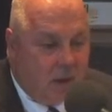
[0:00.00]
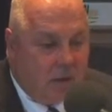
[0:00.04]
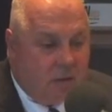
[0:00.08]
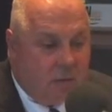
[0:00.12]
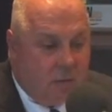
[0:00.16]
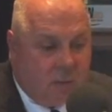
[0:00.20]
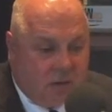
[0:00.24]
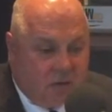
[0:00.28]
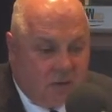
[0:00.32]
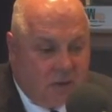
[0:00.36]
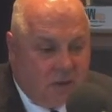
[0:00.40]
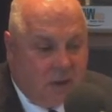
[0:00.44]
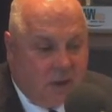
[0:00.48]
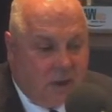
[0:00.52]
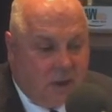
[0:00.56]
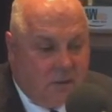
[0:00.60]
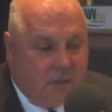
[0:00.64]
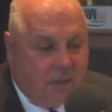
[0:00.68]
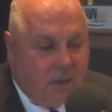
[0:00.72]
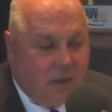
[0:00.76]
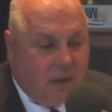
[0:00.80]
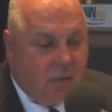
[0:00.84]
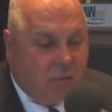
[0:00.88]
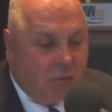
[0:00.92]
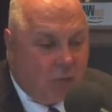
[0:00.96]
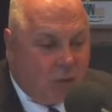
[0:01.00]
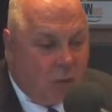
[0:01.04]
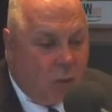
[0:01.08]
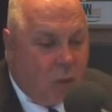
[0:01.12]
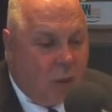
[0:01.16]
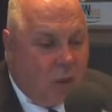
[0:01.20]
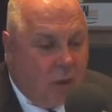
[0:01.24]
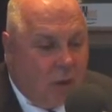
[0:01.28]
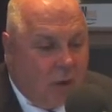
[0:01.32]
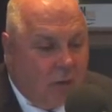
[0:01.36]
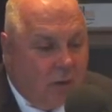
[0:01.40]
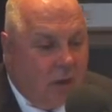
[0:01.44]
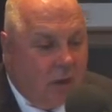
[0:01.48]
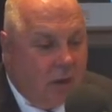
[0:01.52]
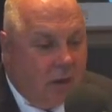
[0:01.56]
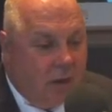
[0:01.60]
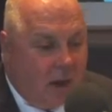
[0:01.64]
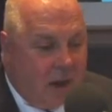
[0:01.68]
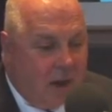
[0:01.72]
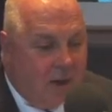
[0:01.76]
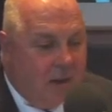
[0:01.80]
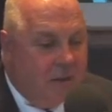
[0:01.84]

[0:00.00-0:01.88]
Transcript: especially if they're required to